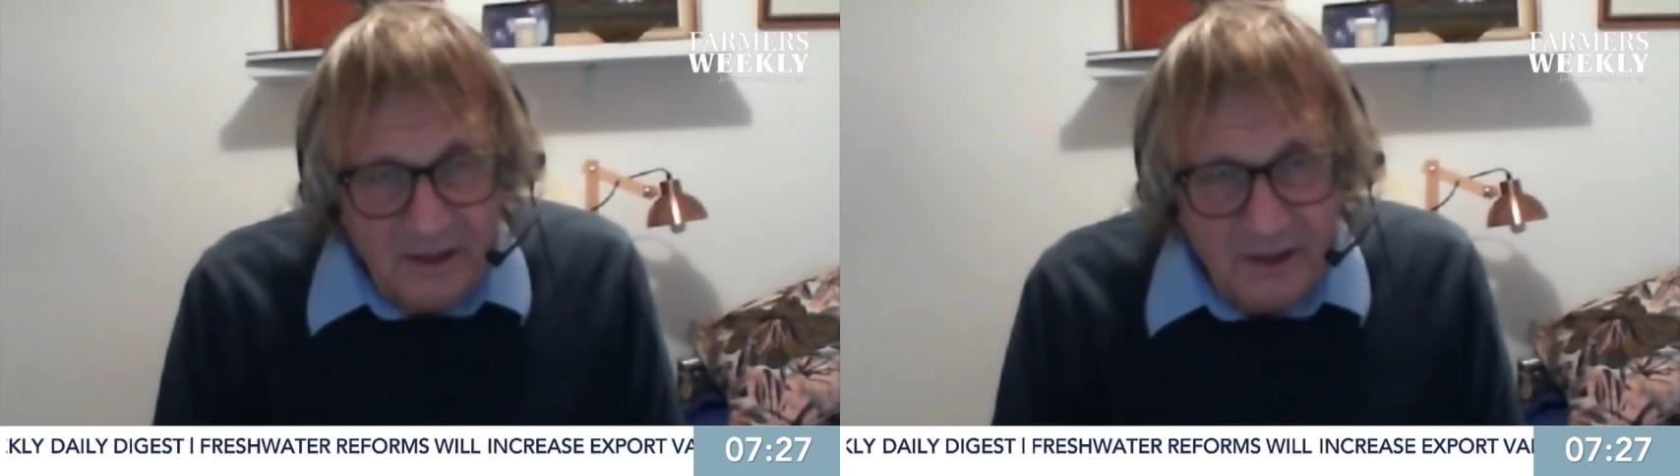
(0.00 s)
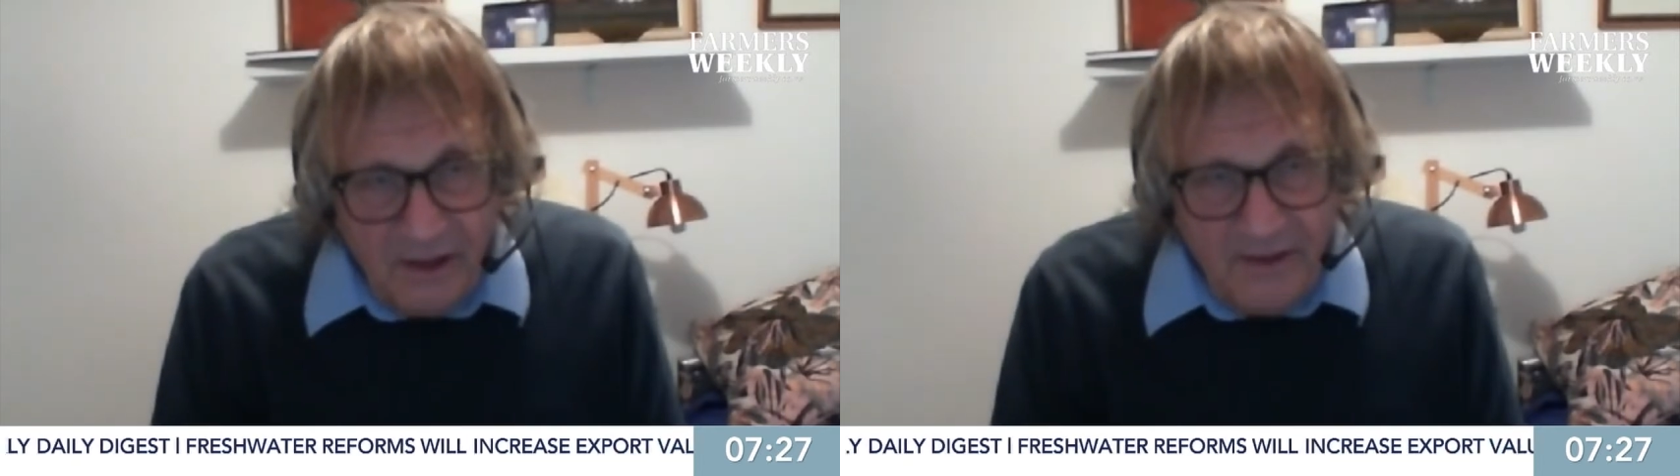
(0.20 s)

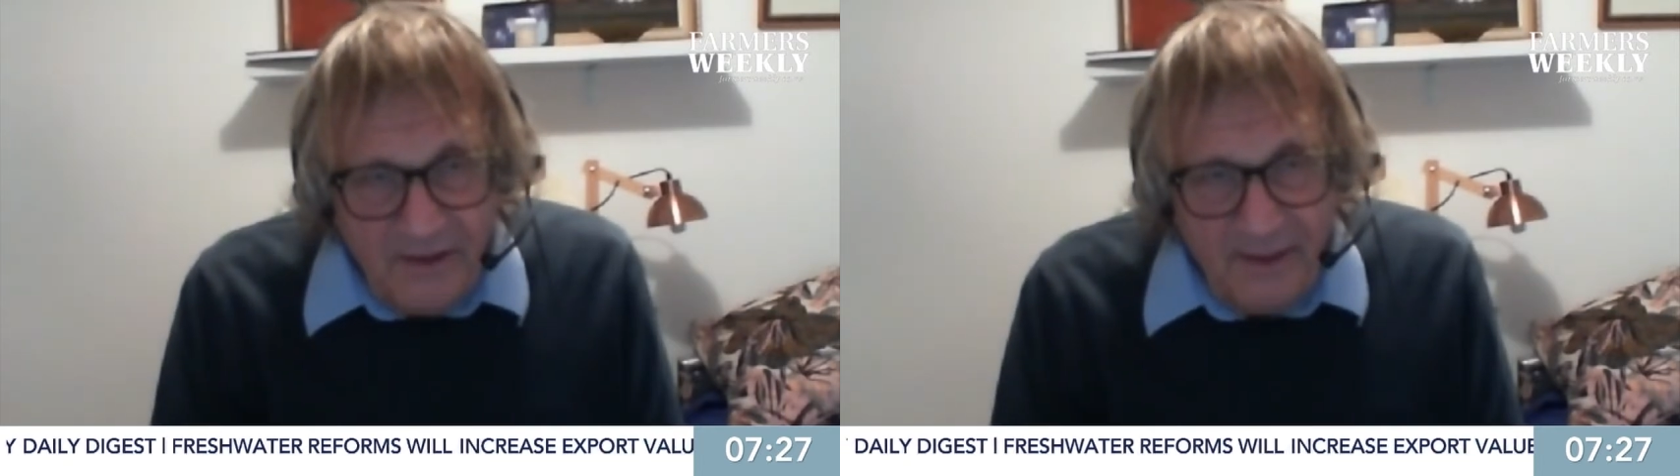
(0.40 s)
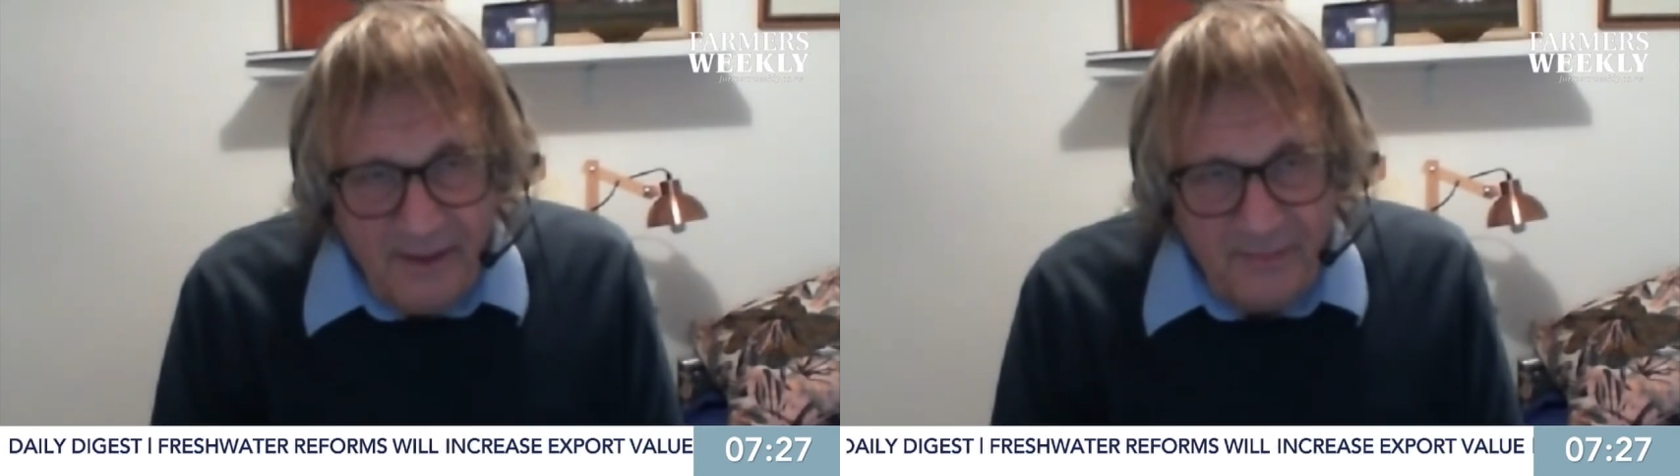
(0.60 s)
So a lot
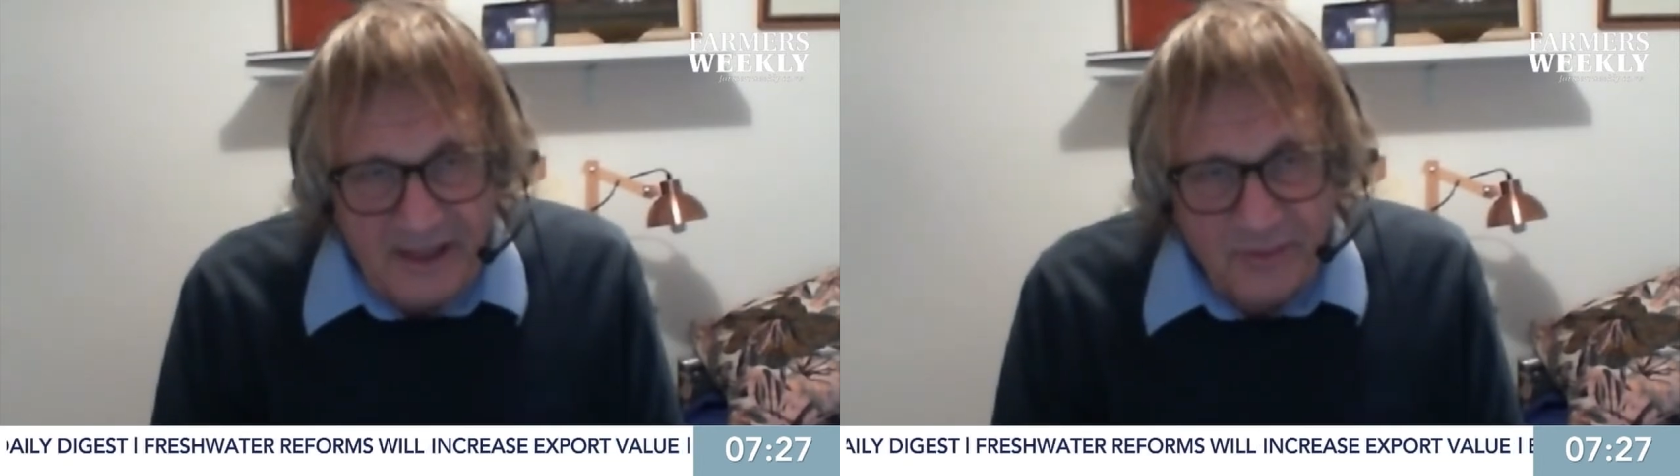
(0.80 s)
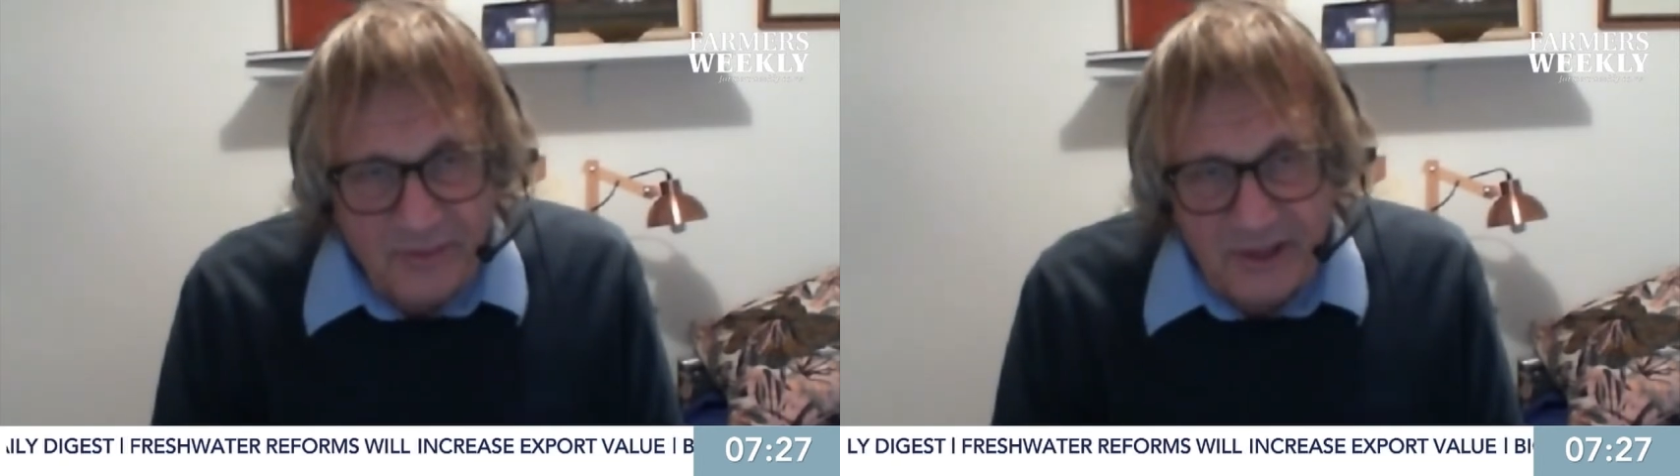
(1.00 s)
of our
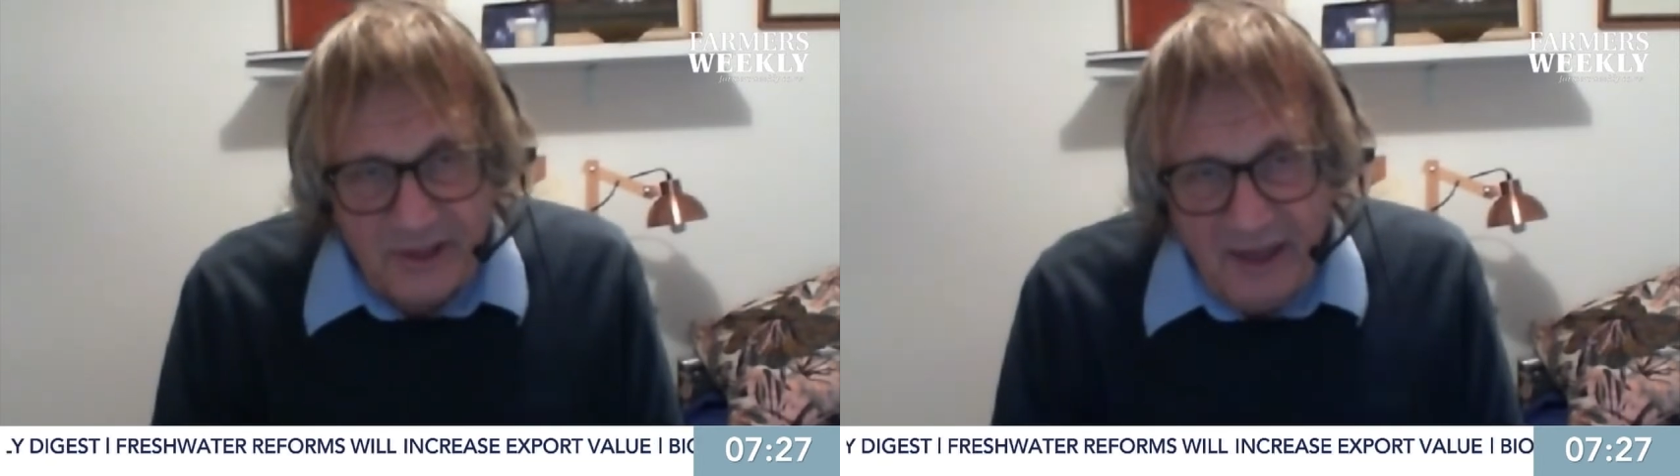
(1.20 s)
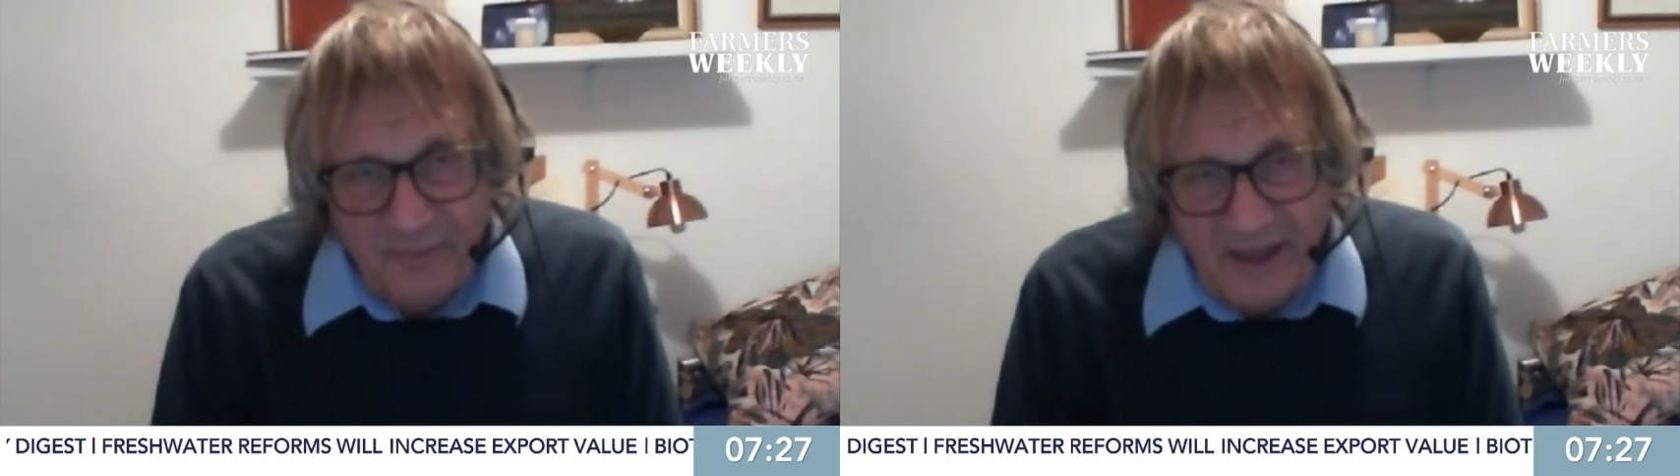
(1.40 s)
pests,
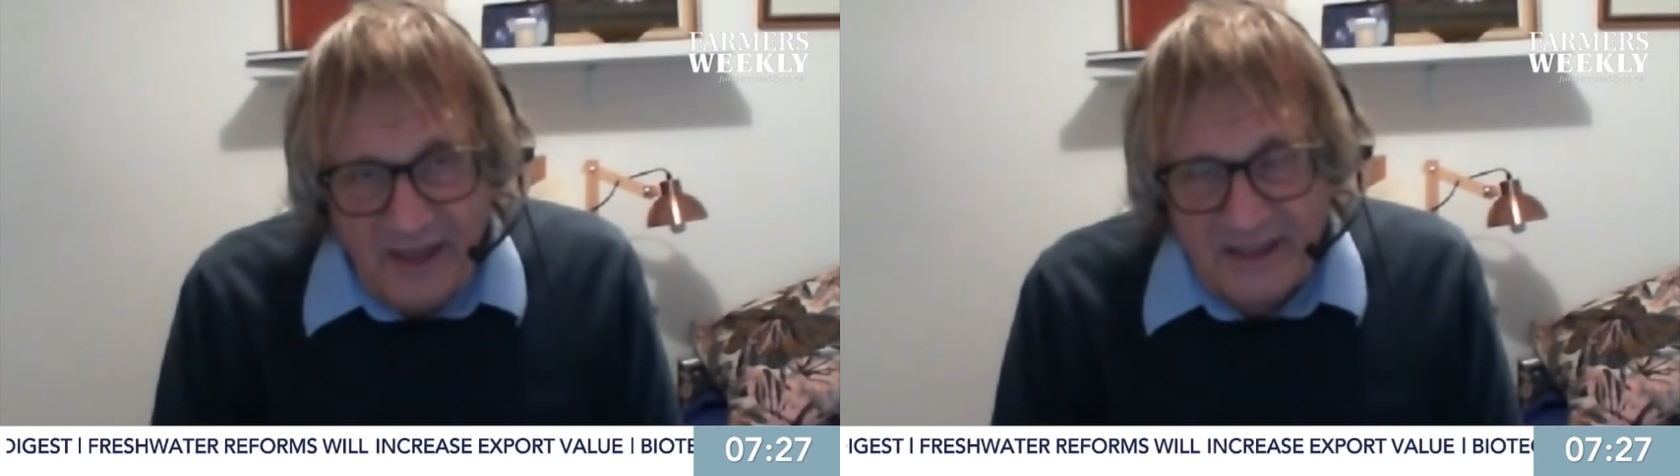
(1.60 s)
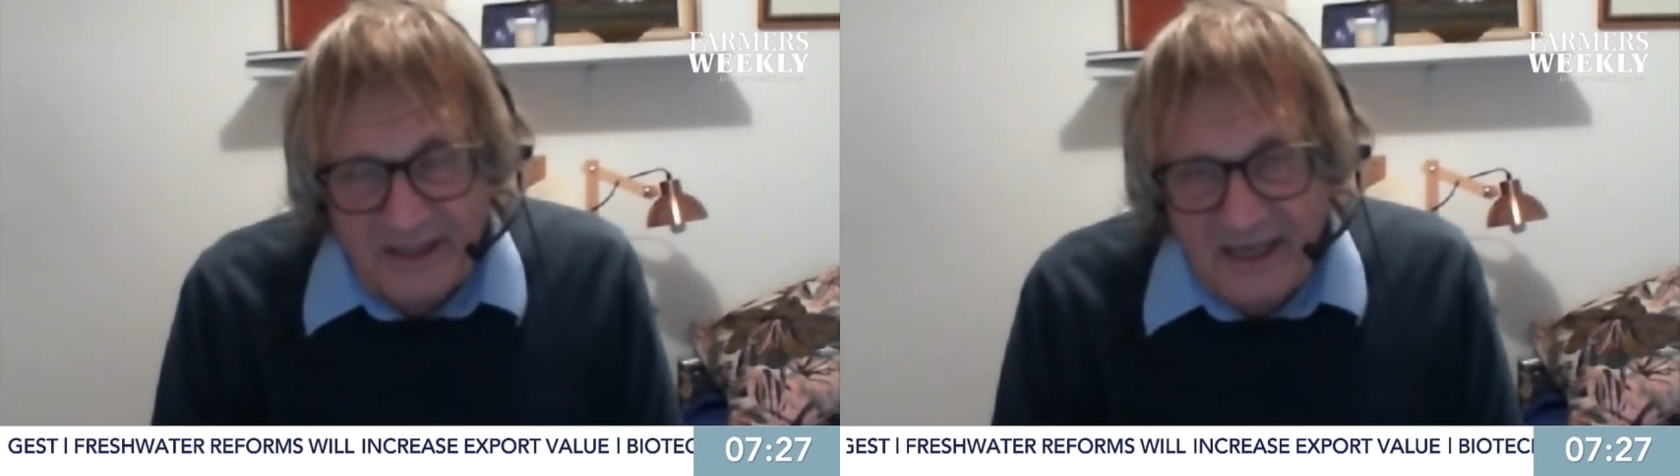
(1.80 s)
which aren't
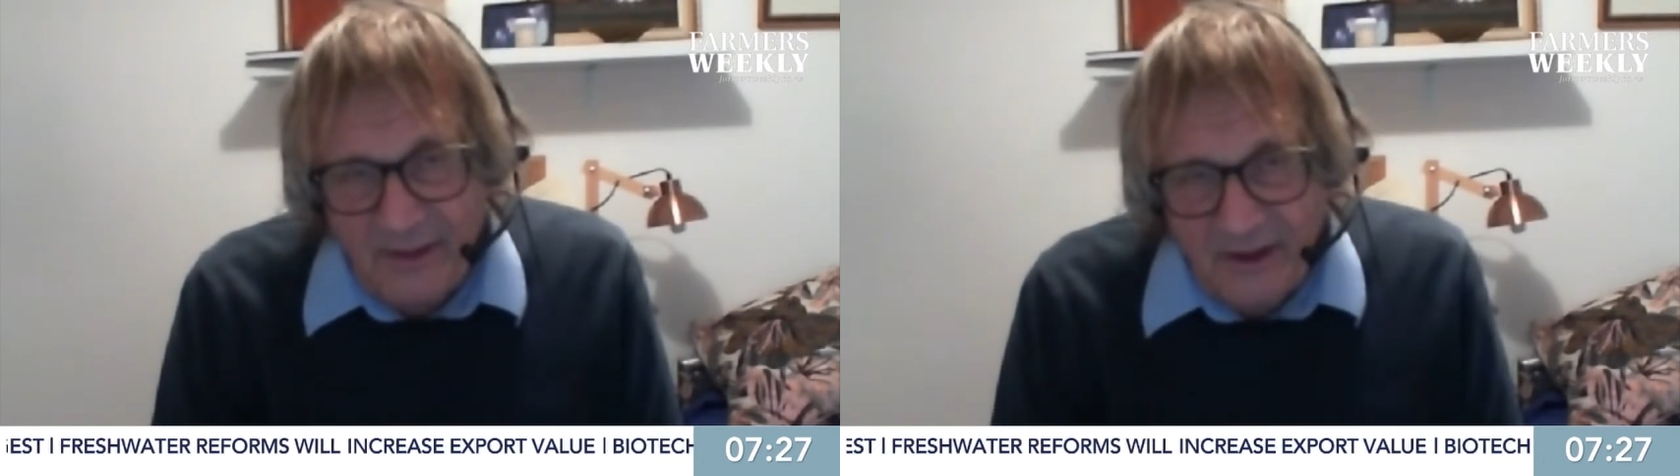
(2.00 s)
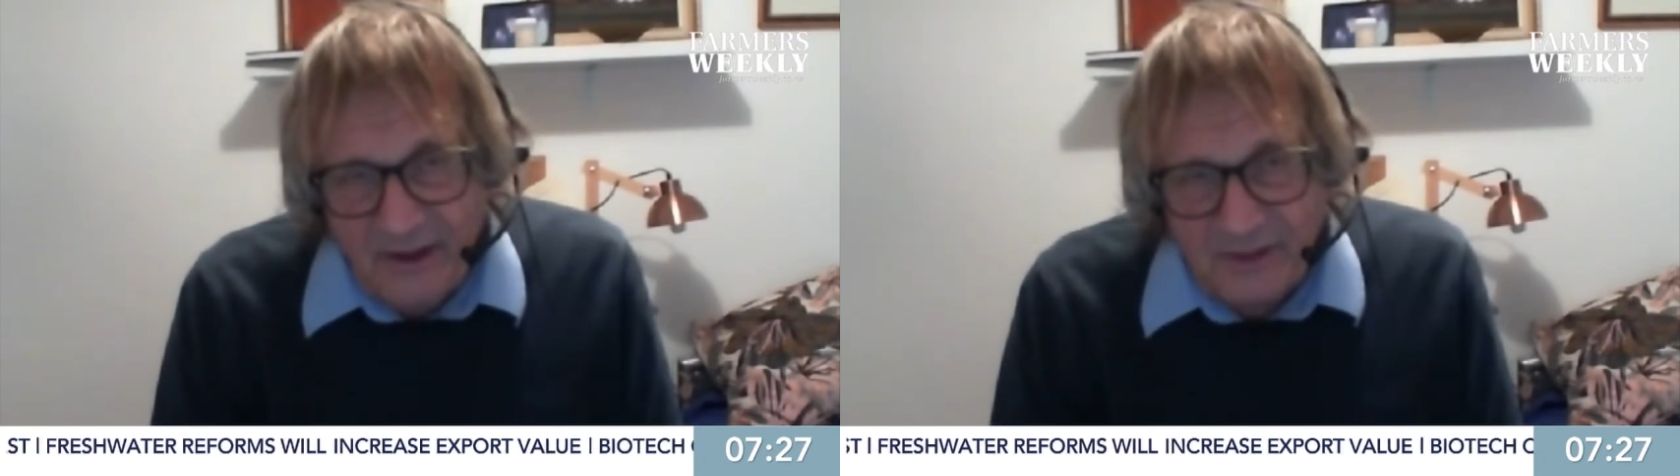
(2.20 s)
pests
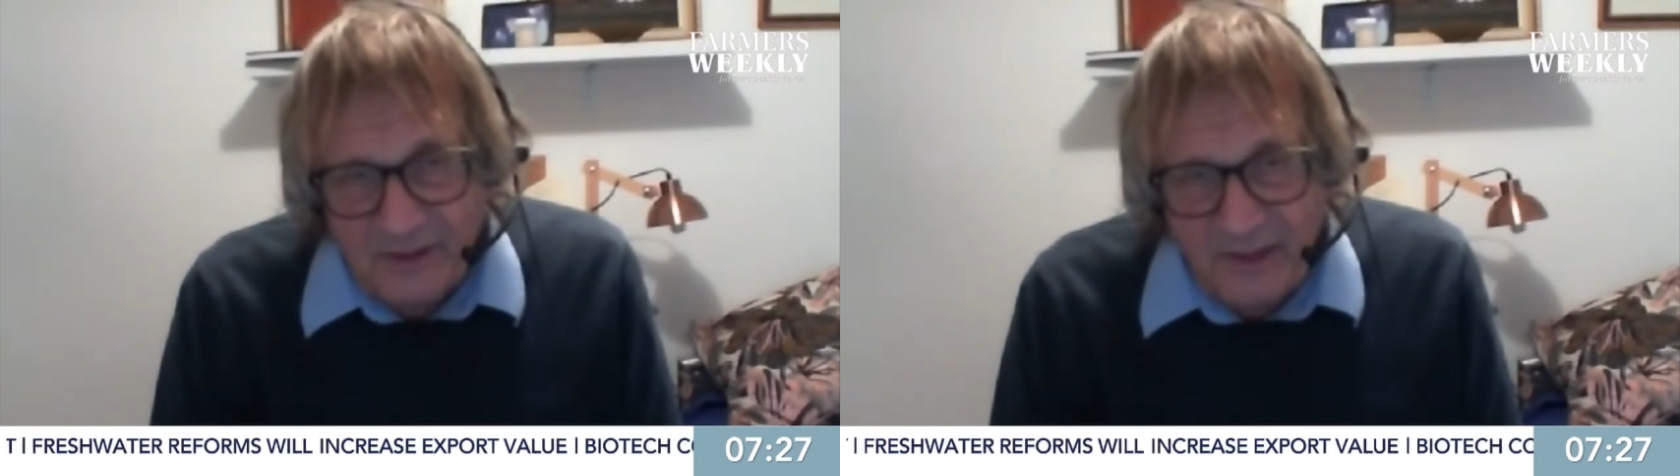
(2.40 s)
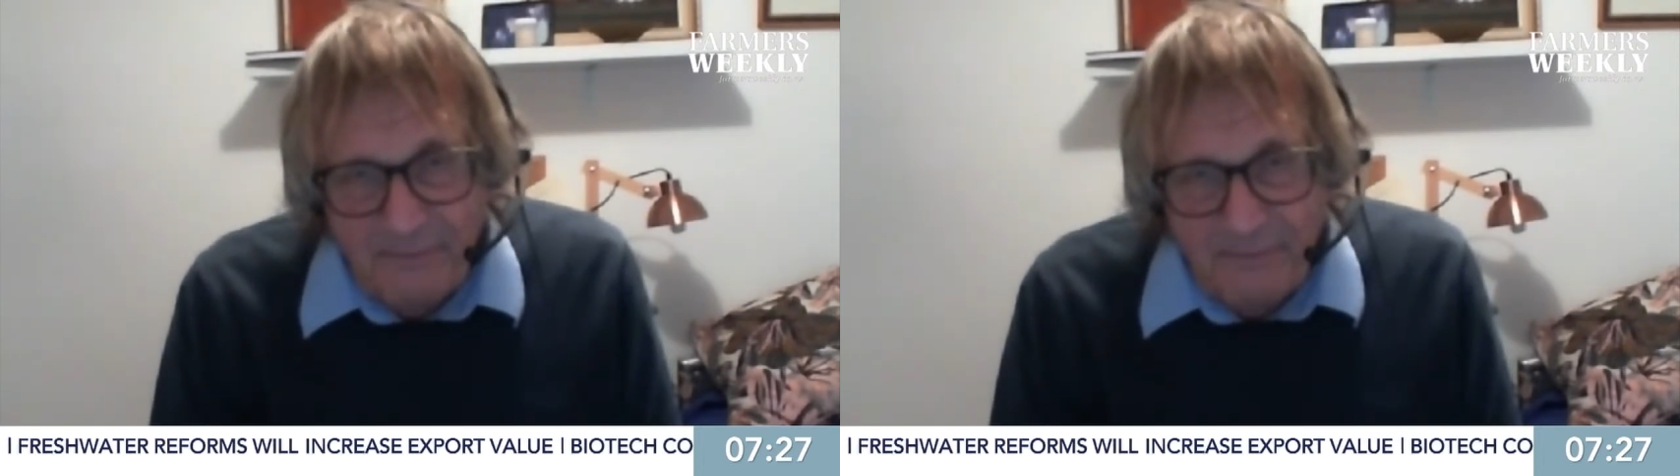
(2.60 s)
anywhere else,